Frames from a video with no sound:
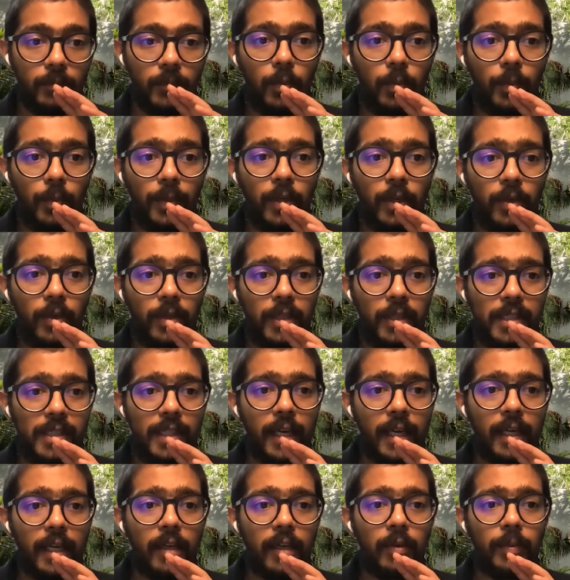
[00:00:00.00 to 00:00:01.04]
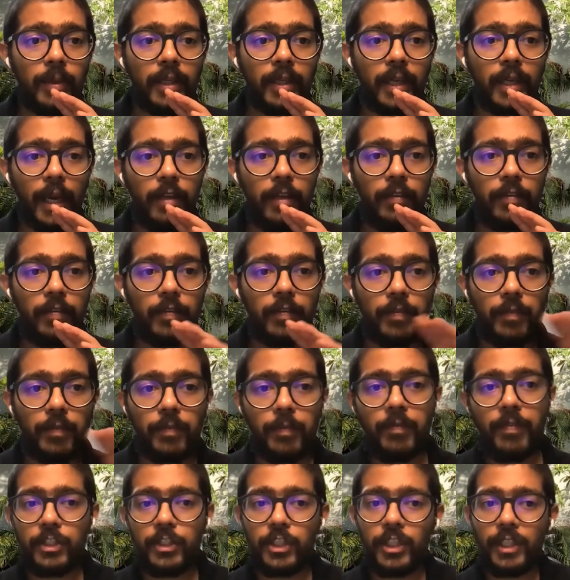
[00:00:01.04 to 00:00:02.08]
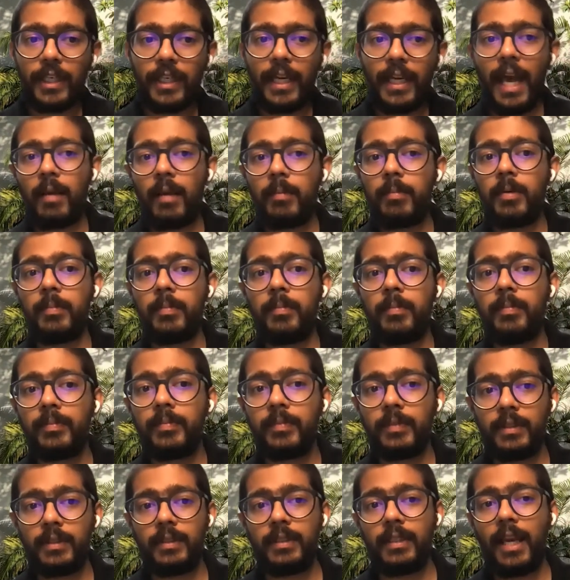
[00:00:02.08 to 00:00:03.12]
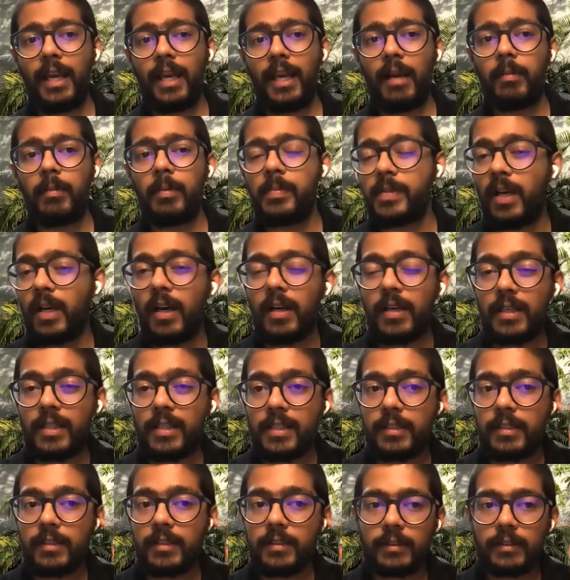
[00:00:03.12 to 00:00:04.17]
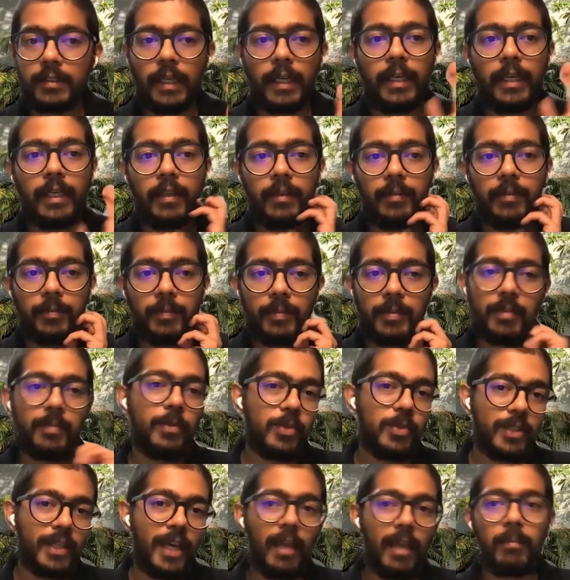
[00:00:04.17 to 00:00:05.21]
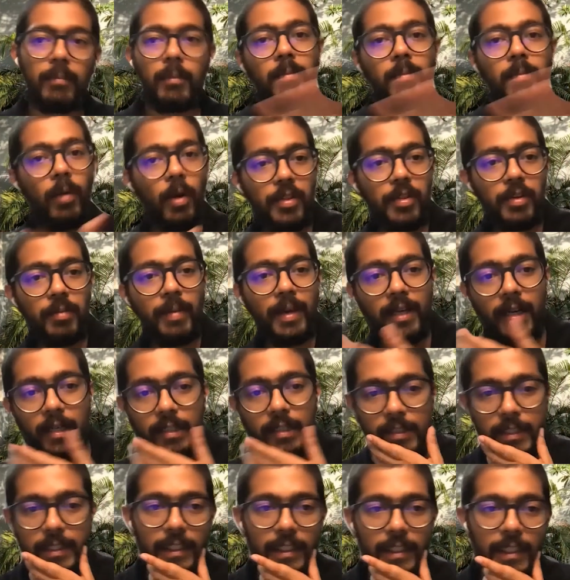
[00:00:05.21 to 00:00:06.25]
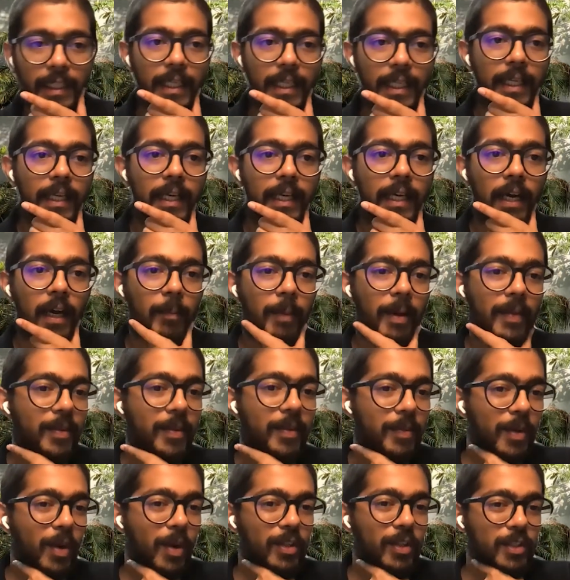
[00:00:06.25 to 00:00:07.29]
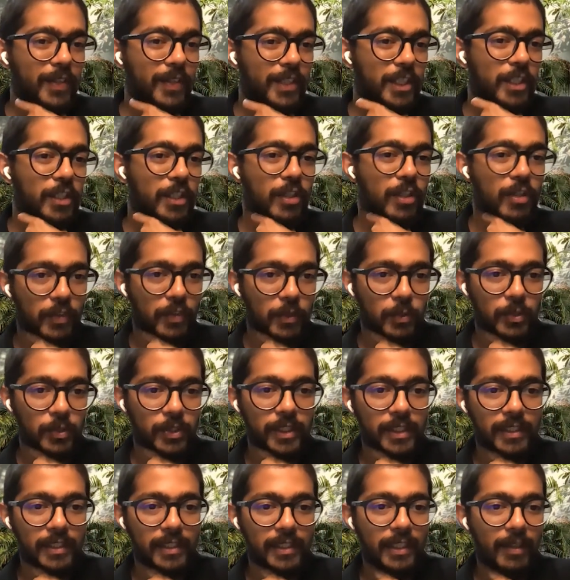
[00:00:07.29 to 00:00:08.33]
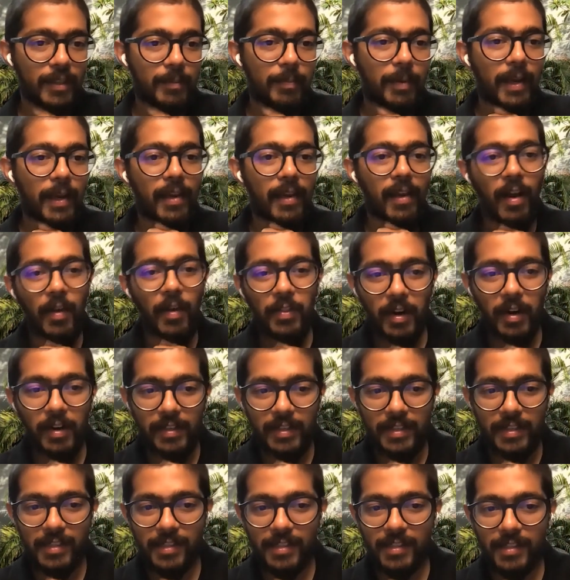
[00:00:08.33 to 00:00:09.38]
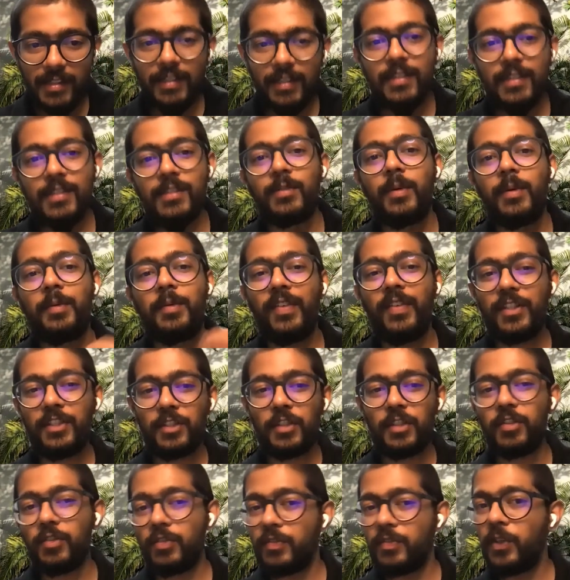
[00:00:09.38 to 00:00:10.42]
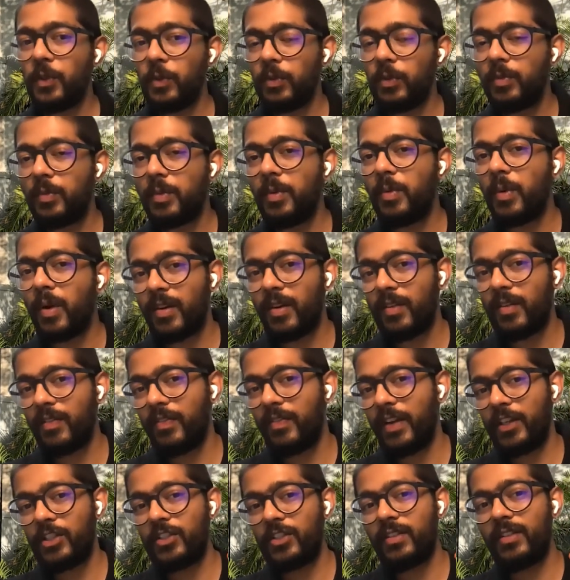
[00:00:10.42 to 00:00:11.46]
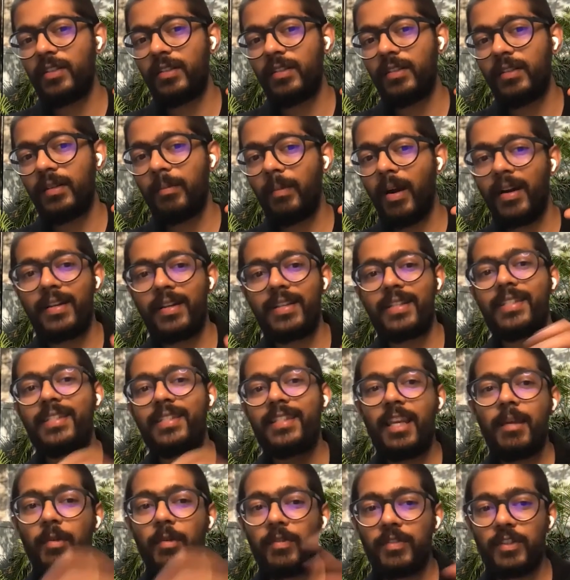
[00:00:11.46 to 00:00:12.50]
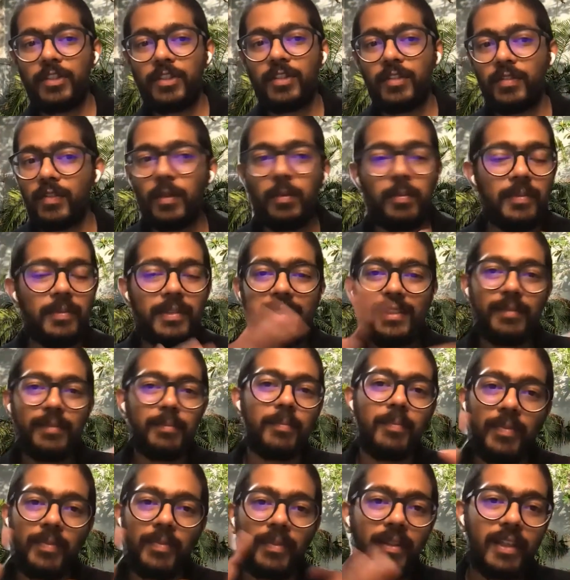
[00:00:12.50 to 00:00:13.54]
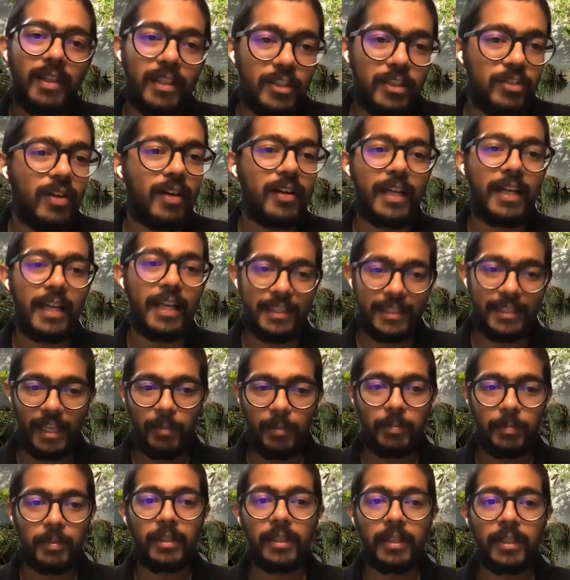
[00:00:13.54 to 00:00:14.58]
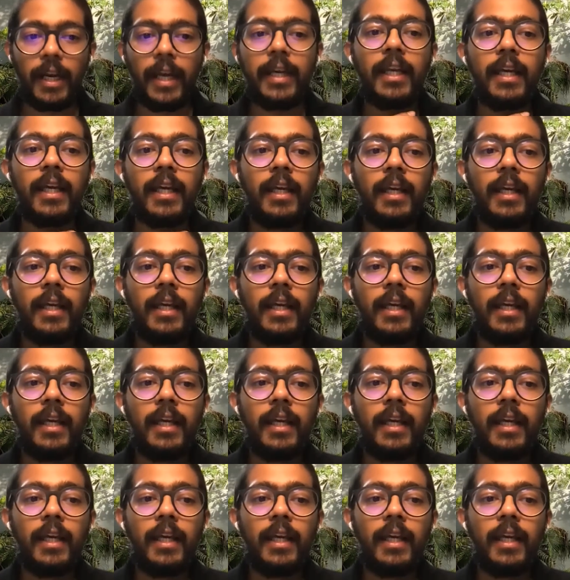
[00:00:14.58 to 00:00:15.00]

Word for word: We notice that we're kind of fetching an album, that album's artist, right? The music album authored by an artist. And then we're also fetching reviews by other artists. So when we fetch the review, we want to fetch the artist's name of this review. So constructed example, right?